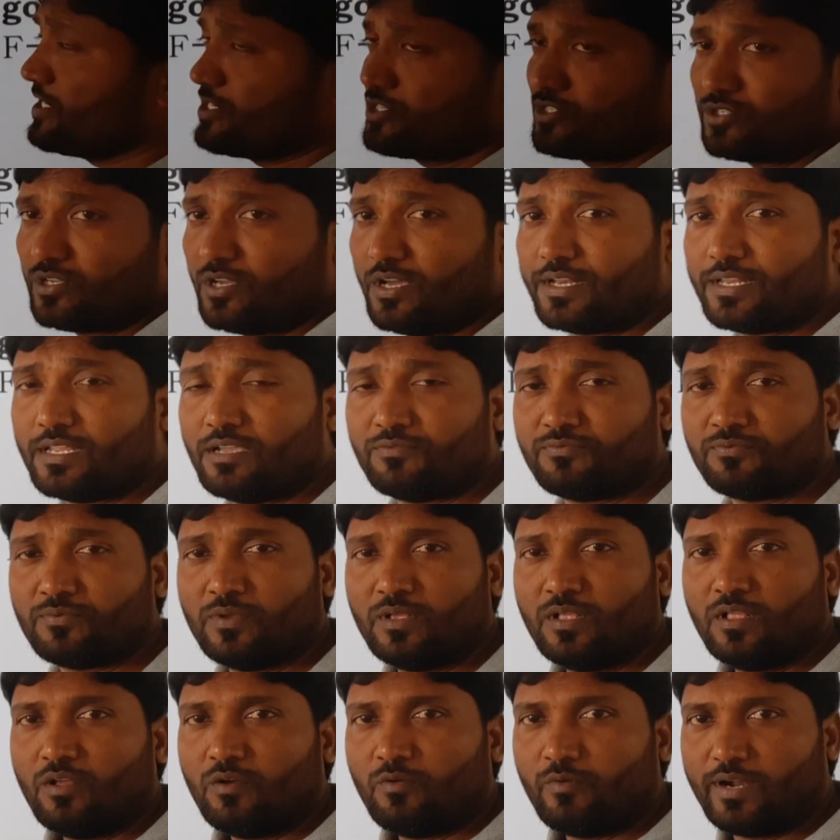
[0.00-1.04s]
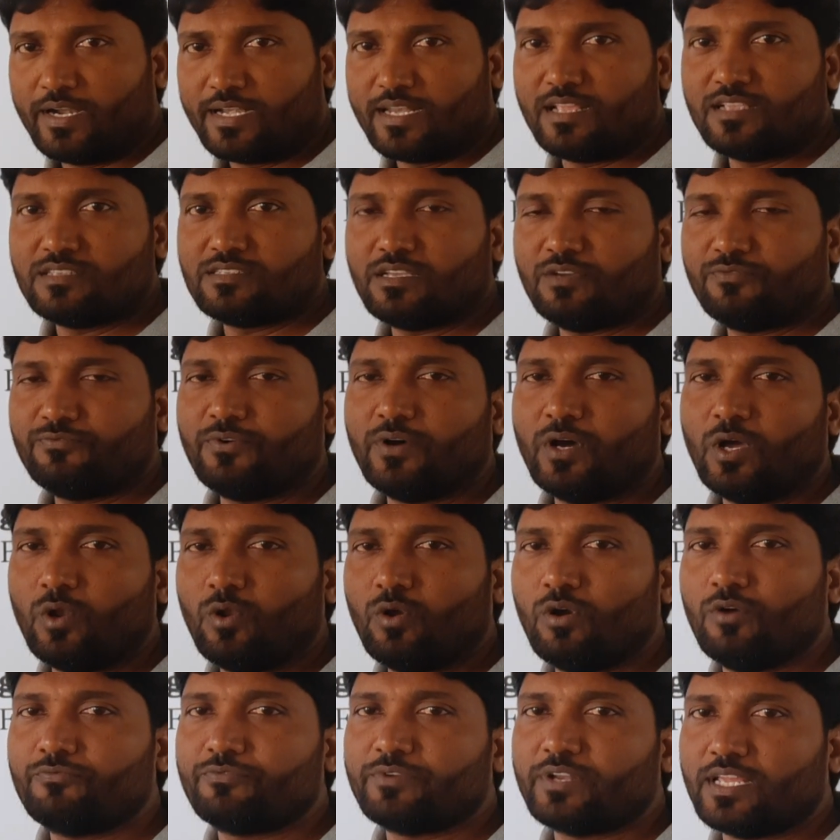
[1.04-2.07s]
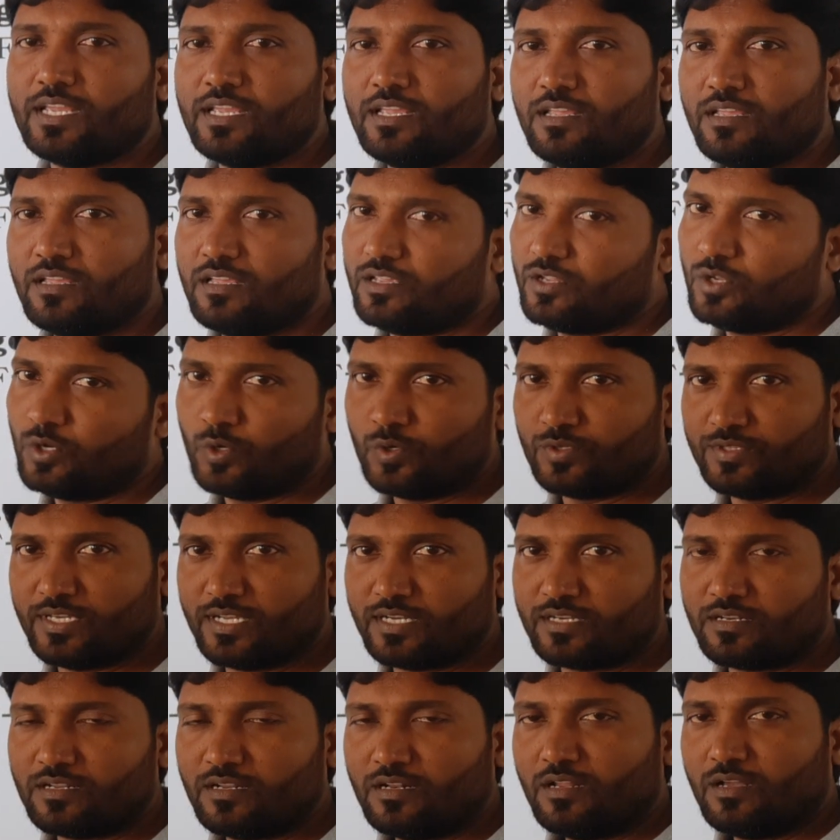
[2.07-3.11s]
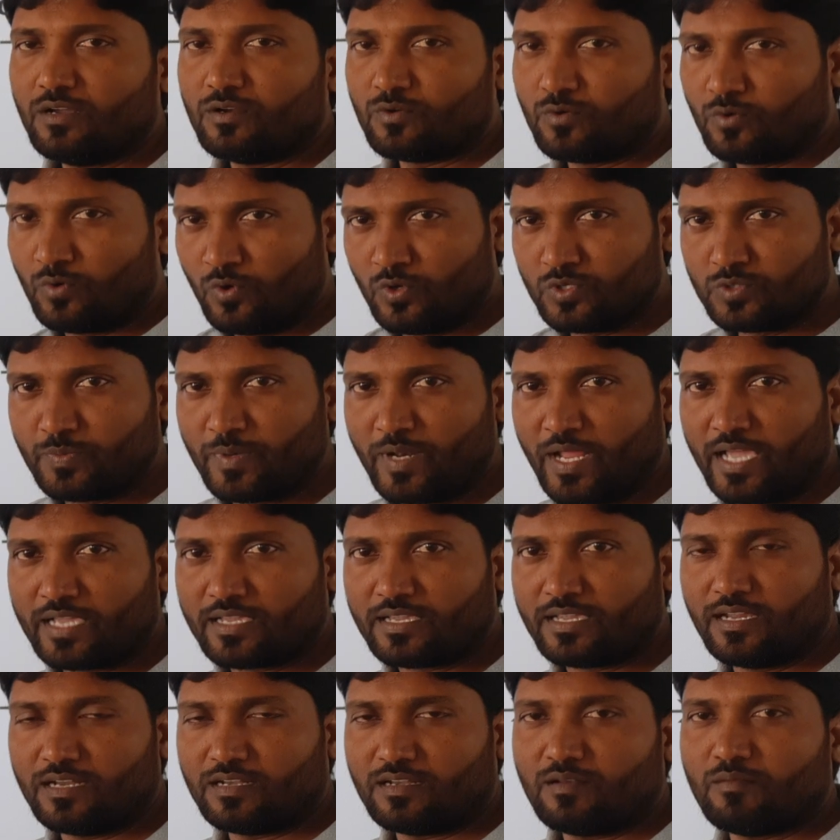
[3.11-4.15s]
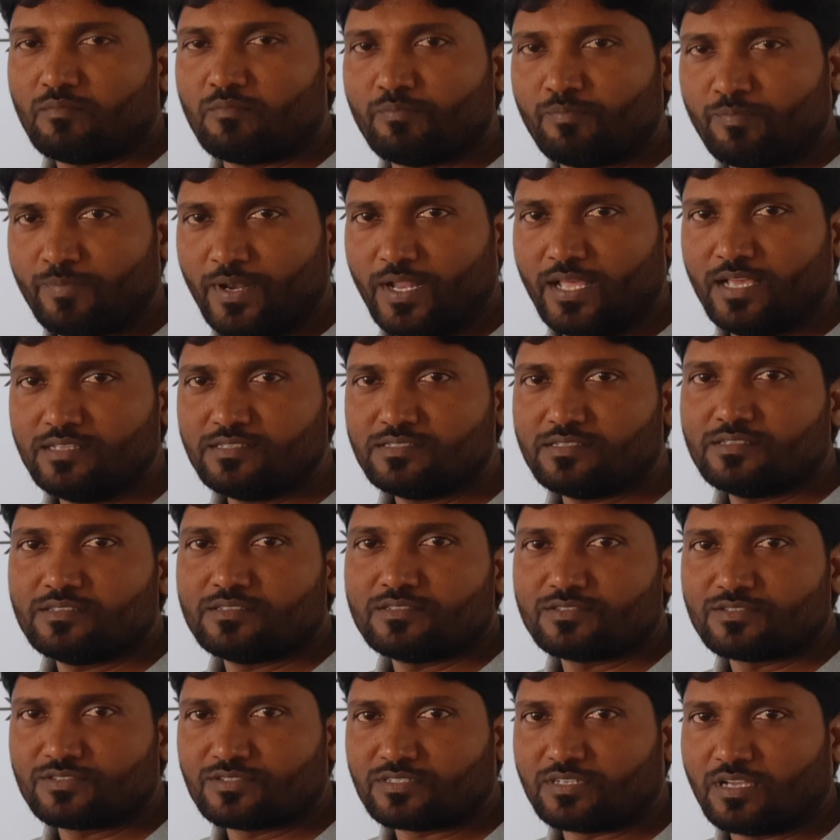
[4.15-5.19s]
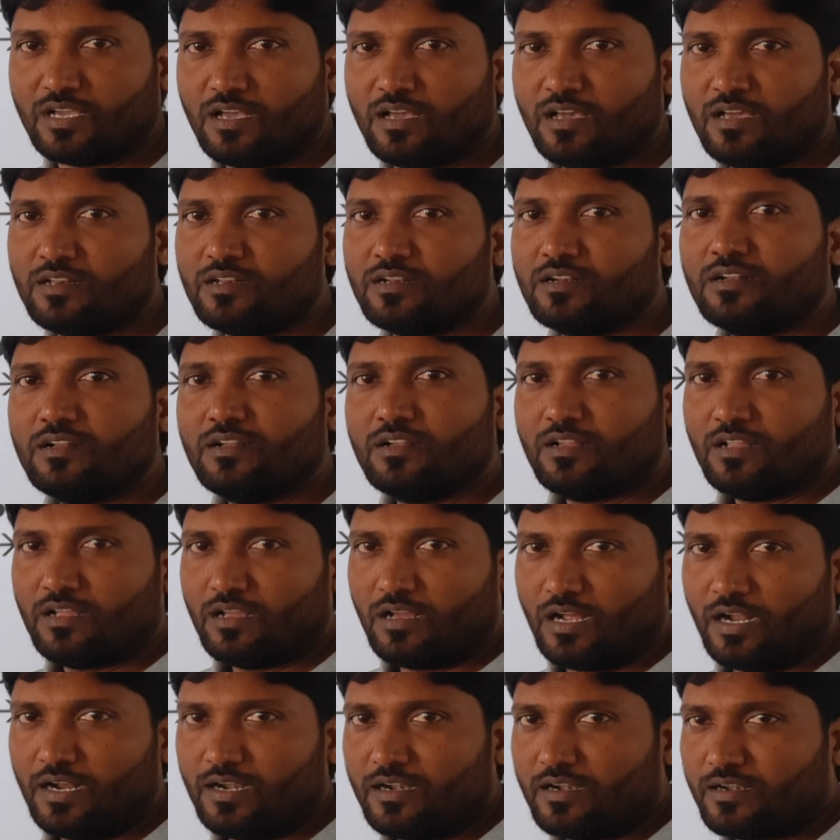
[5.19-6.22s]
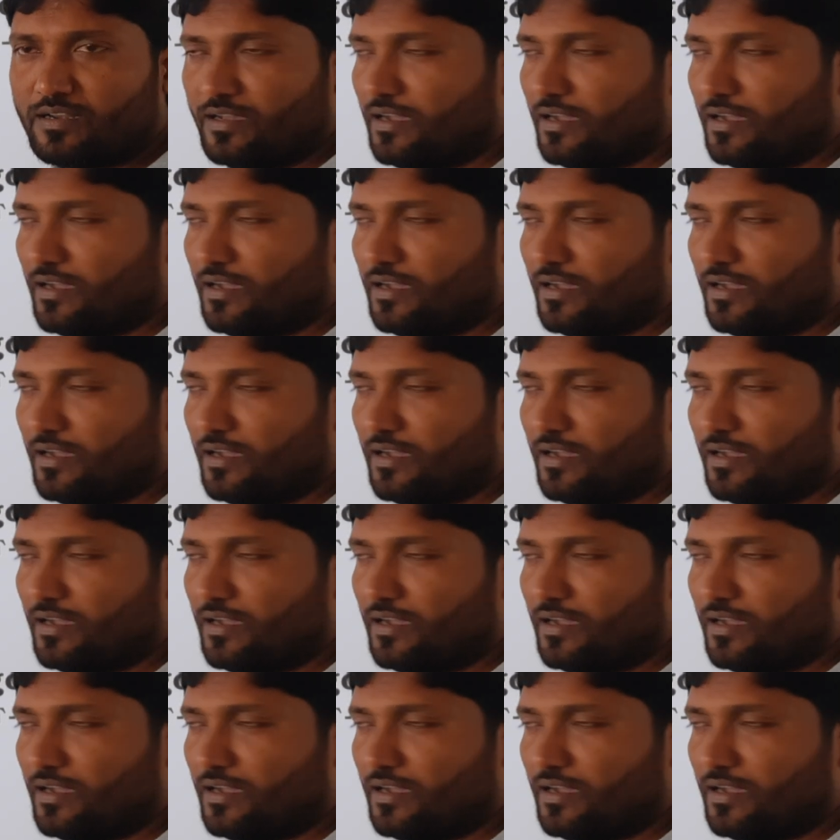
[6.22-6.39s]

T star F. What is the fall of T? You know that, close bracket plus star and